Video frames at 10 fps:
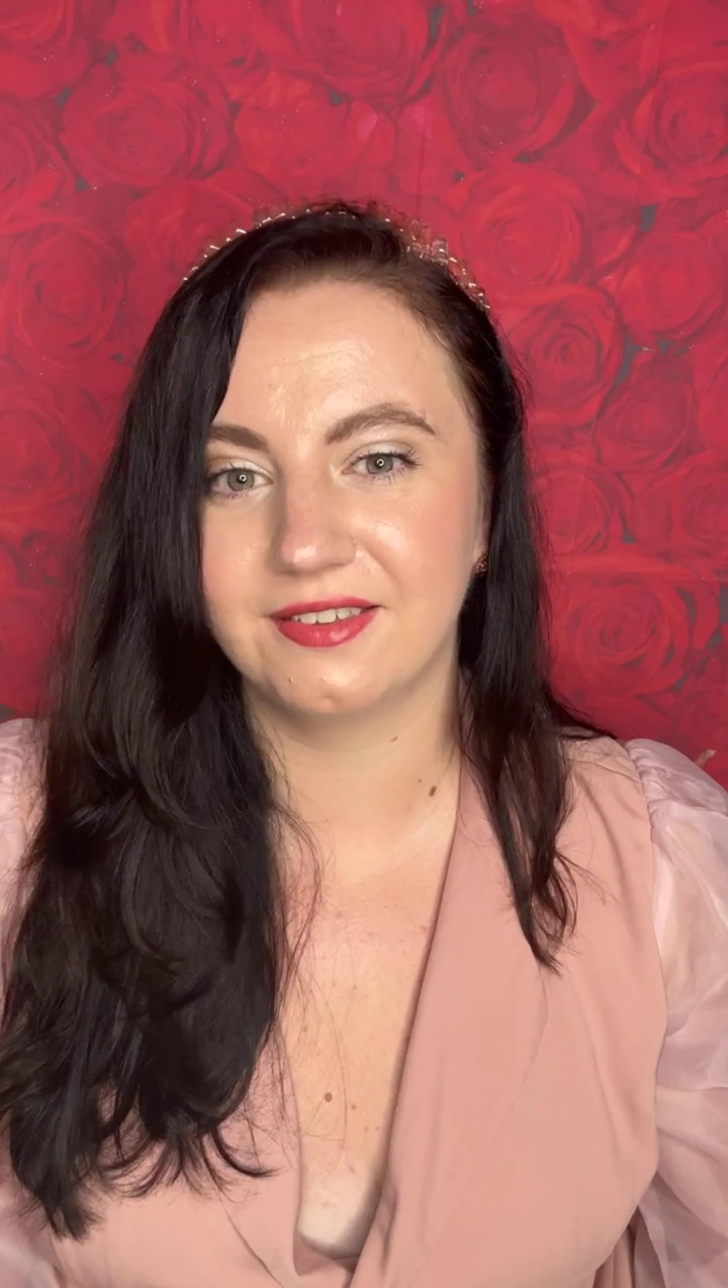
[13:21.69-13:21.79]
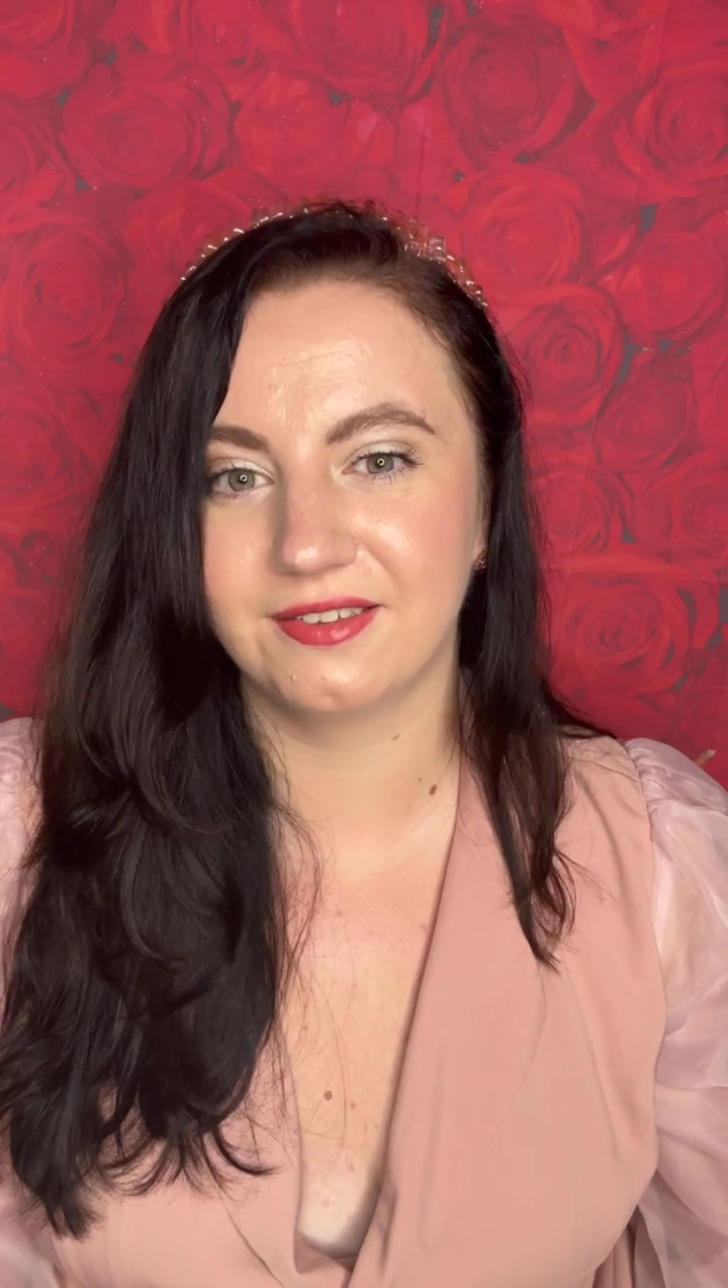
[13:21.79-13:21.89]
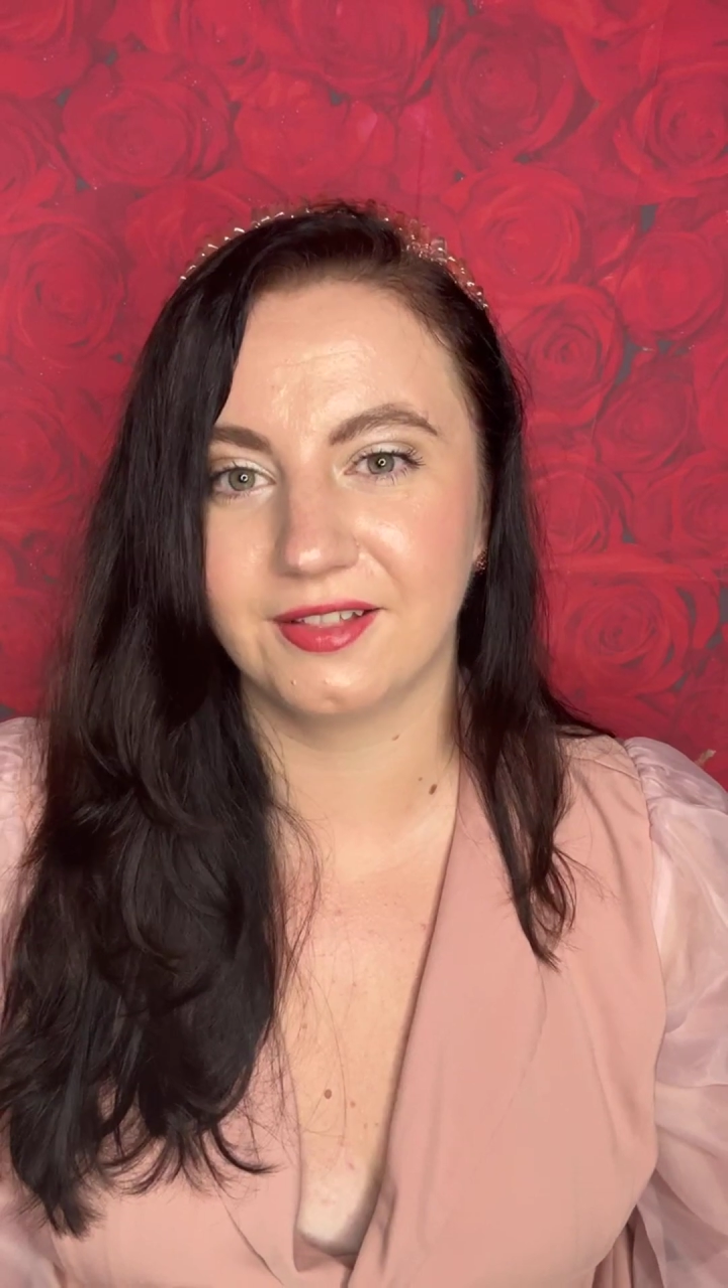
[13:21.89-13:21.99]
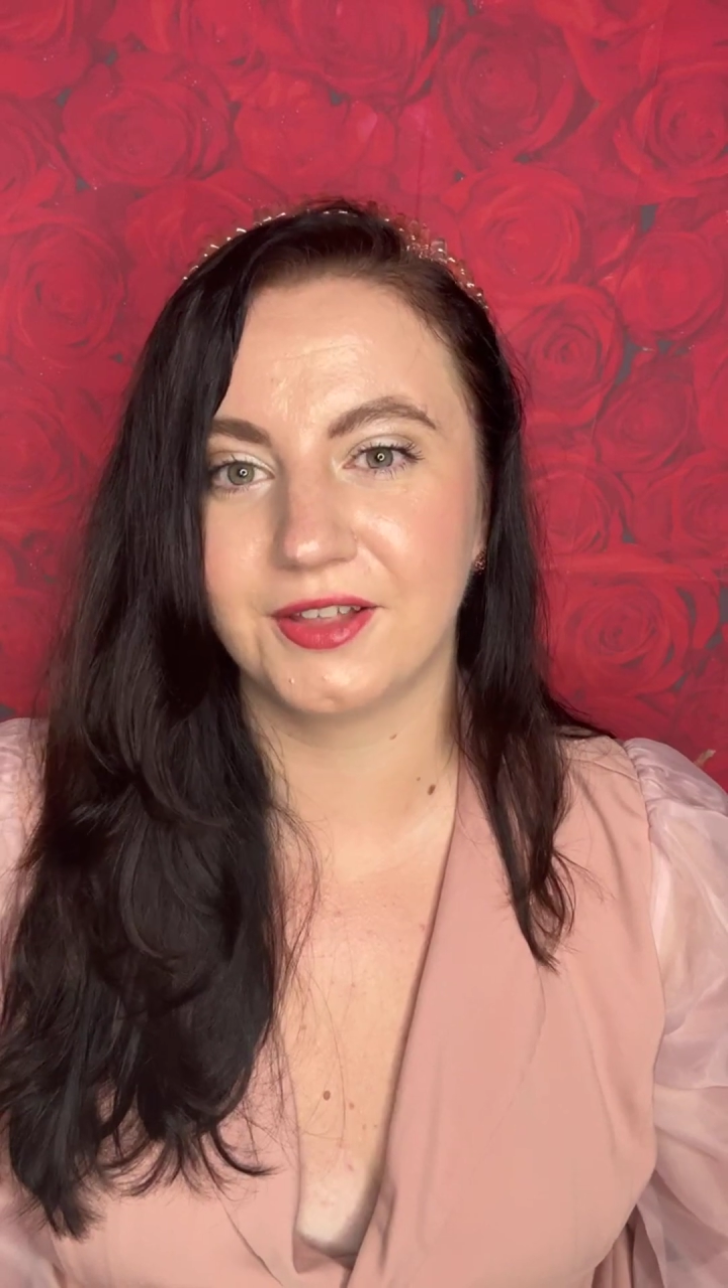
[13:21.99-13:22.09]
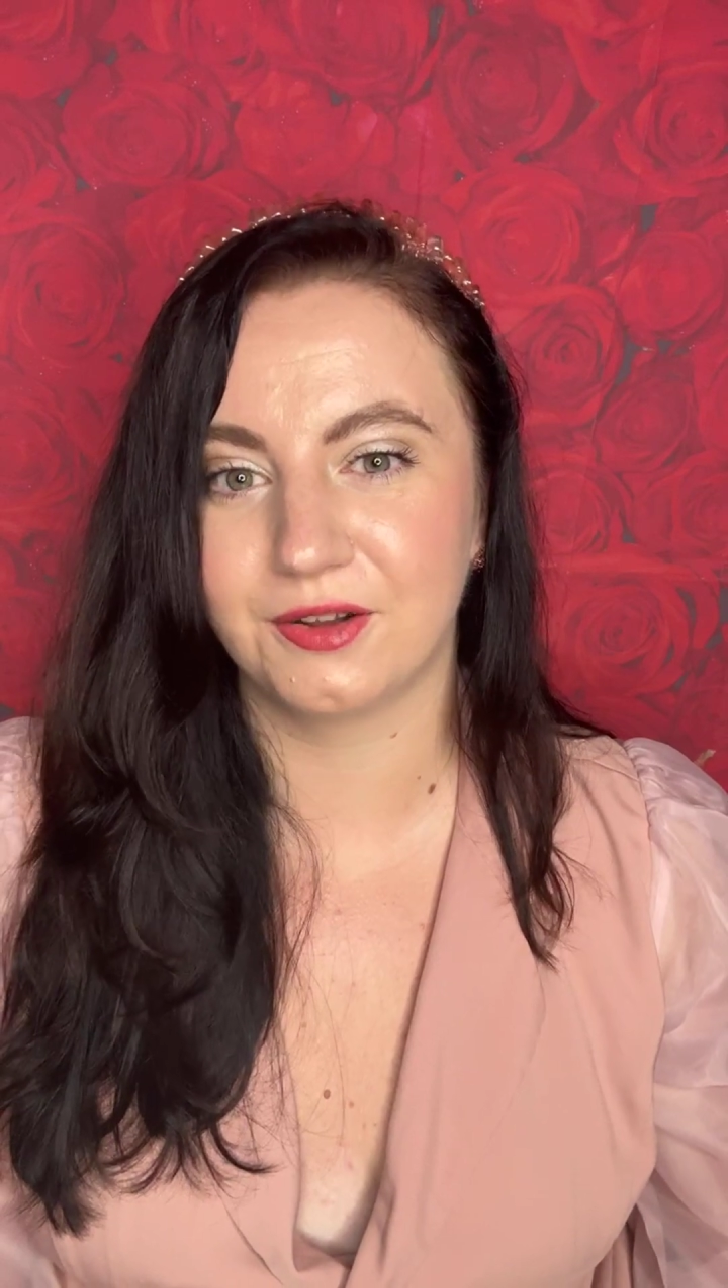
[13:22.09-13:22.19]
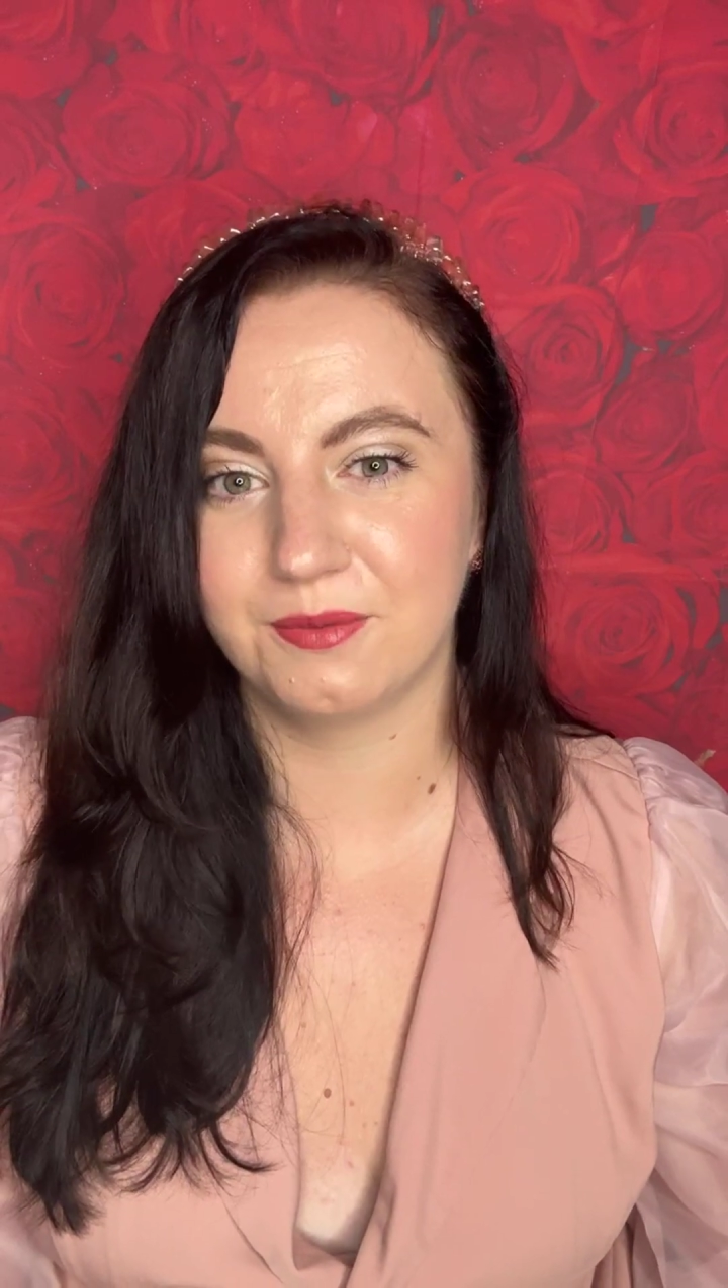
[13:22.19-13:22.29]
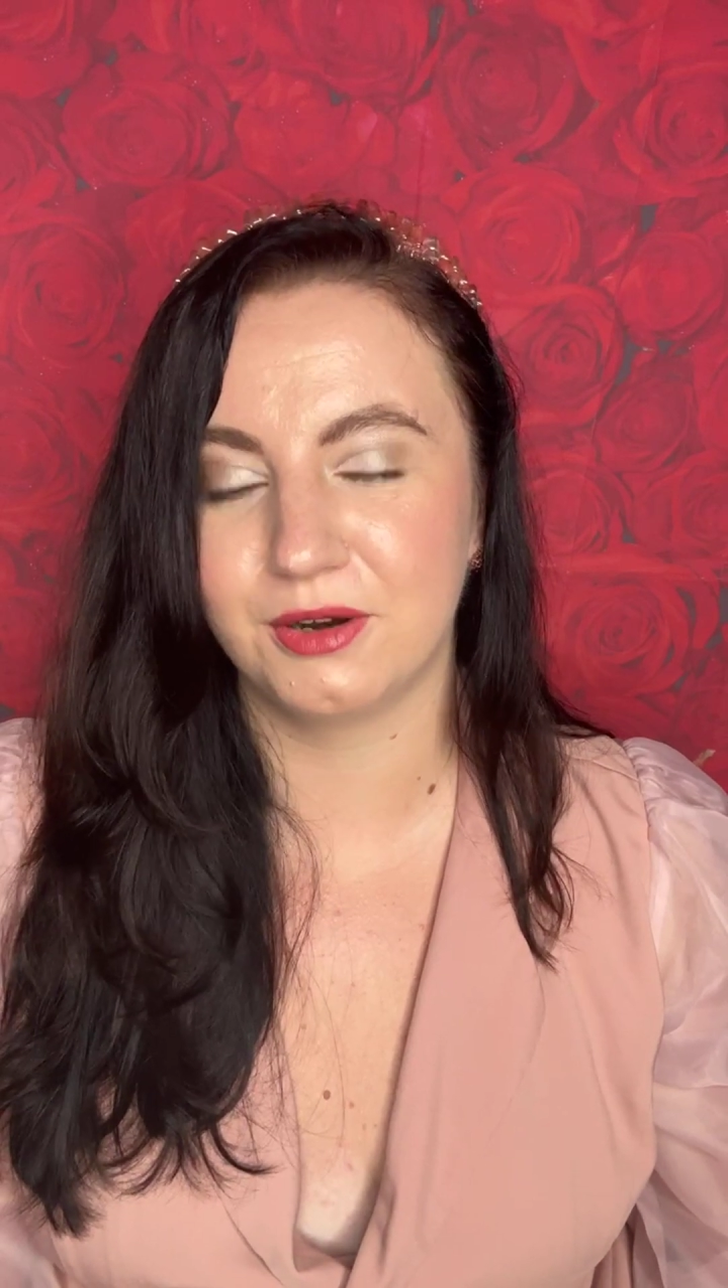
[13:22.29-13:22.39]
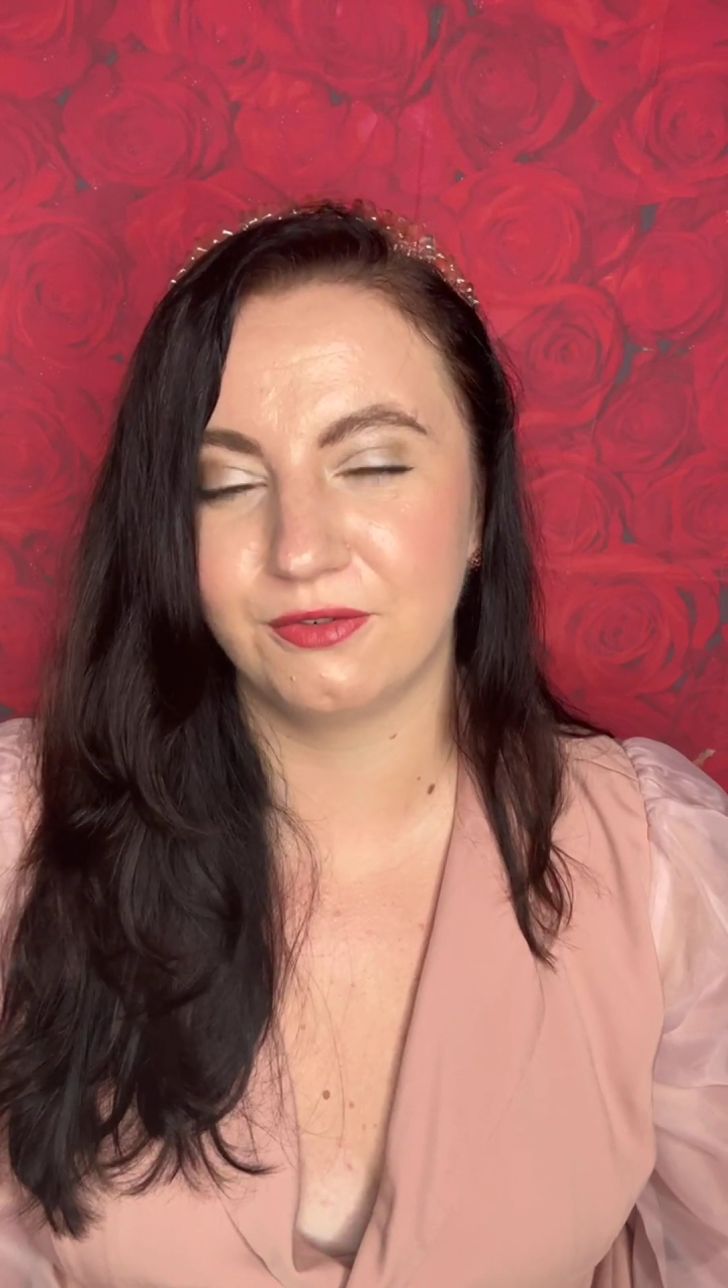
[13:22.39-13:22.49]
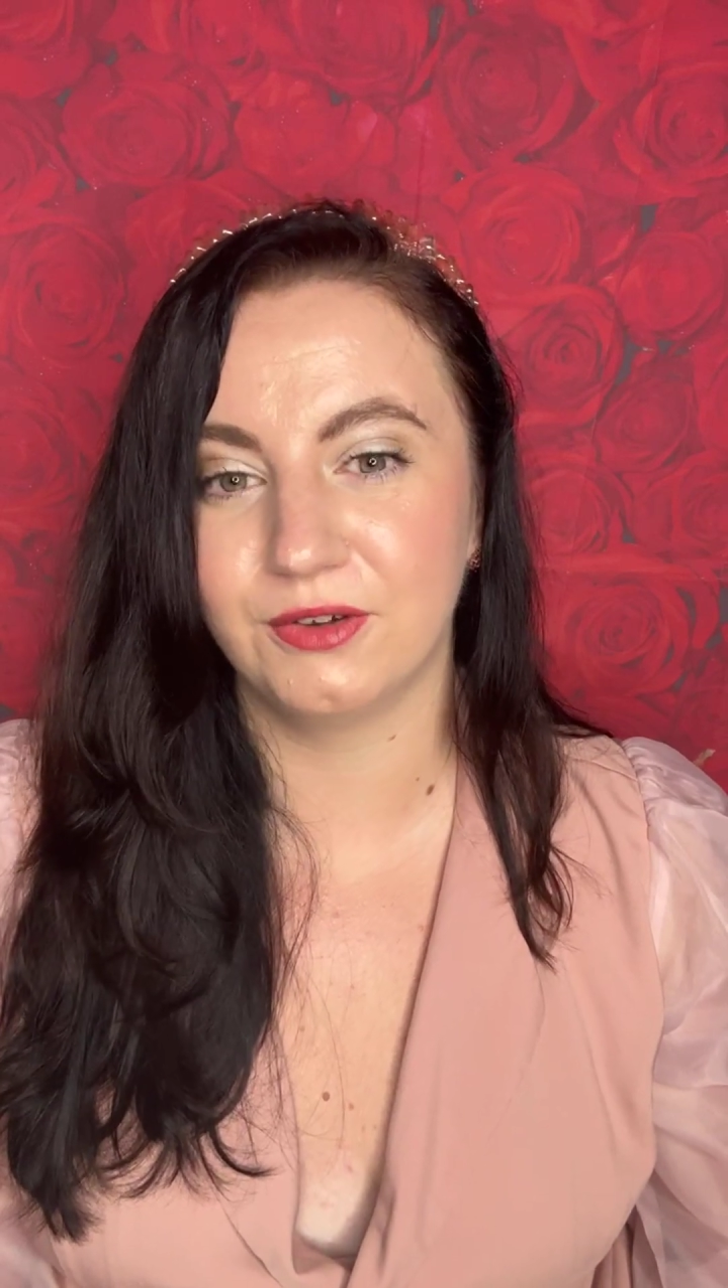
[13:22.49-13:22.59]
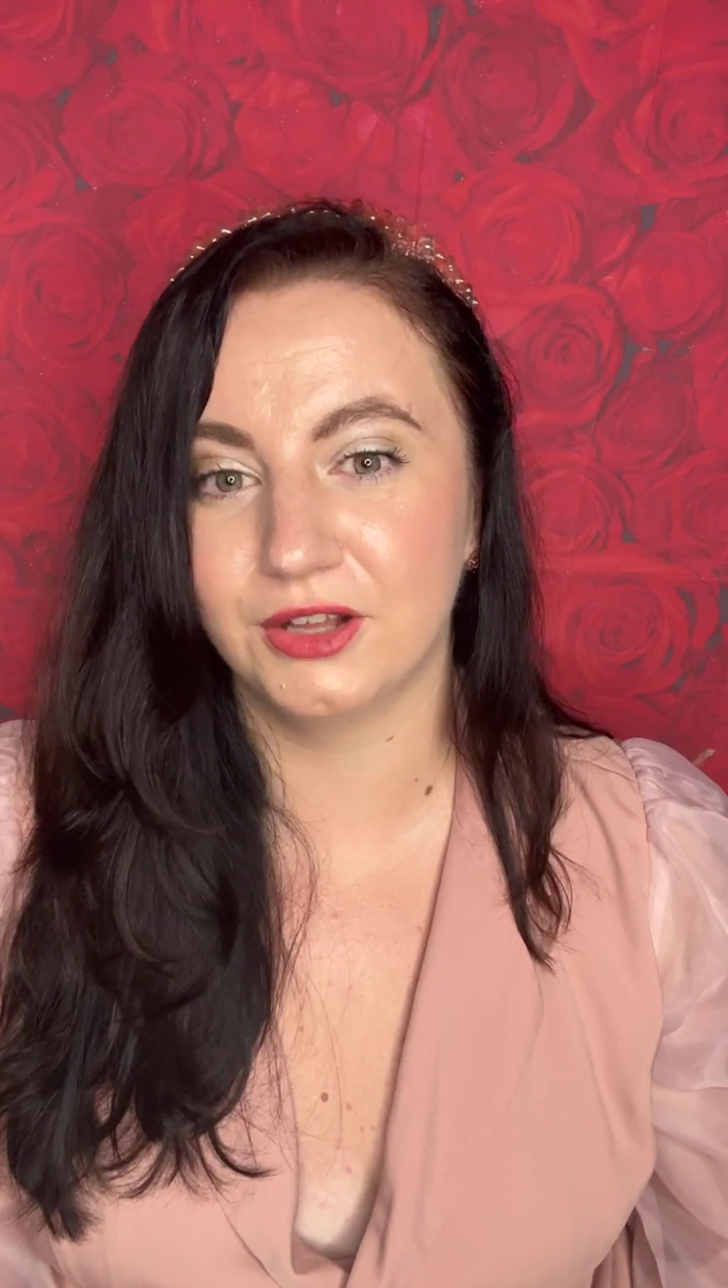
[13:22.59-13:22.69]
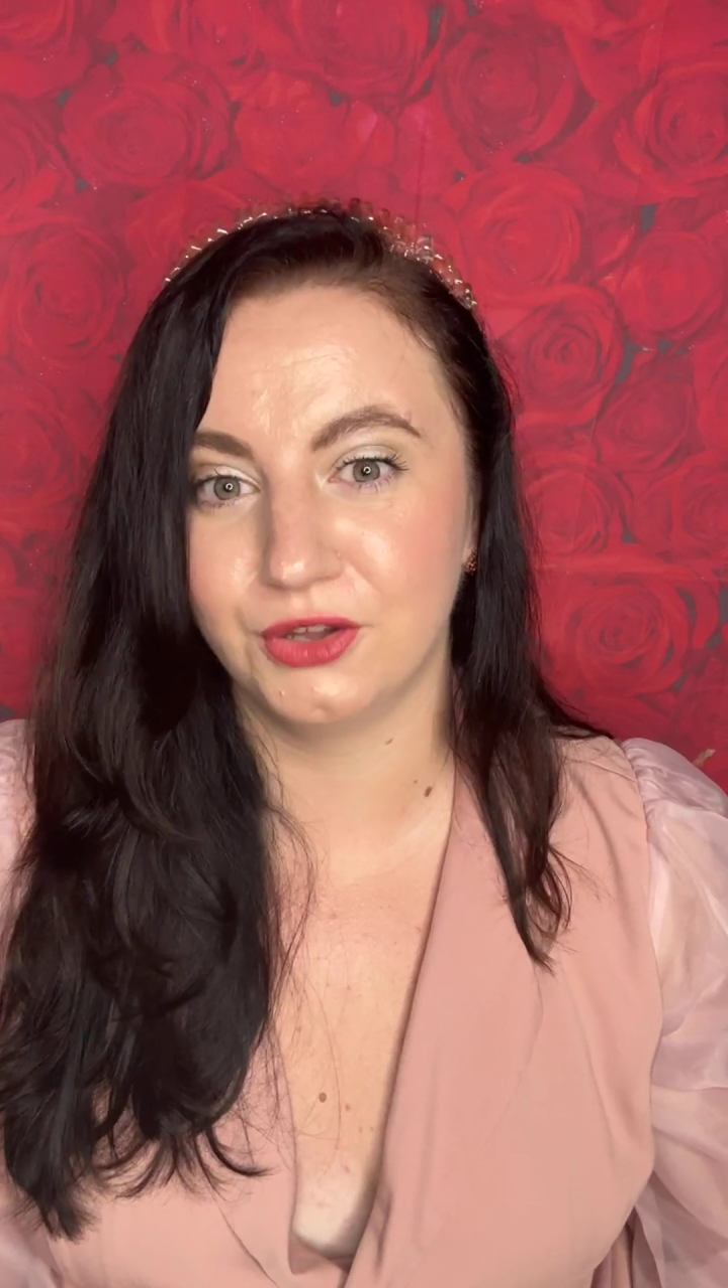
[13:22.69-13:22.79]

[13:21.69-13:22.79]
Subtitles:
this is a little bit of